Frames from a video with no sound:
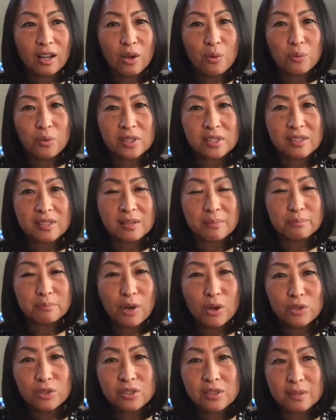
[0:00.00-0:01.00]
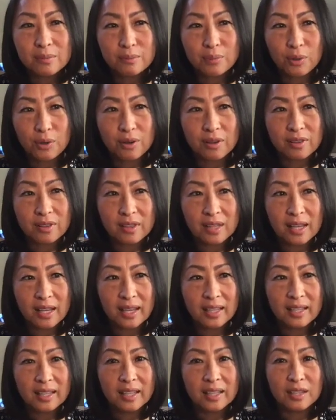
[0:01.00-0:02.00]
was the most important
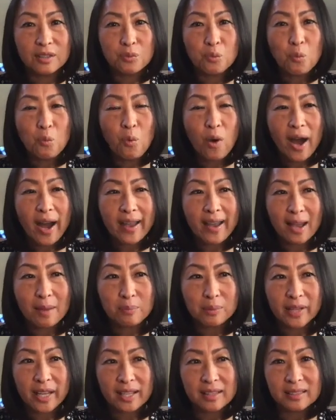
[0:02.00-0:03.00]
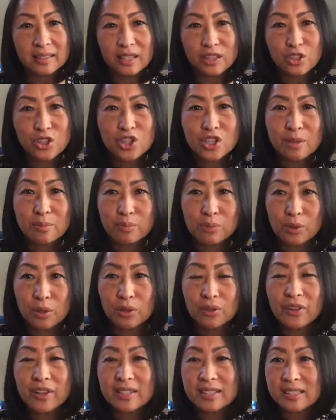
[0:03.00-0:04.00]
thing in why I play a leadership
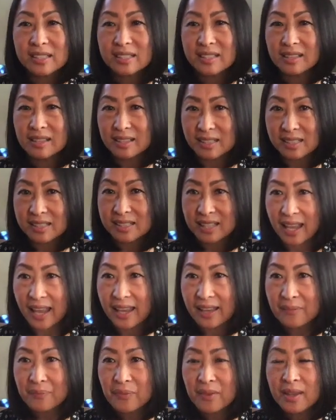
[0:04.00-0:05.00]
role this day.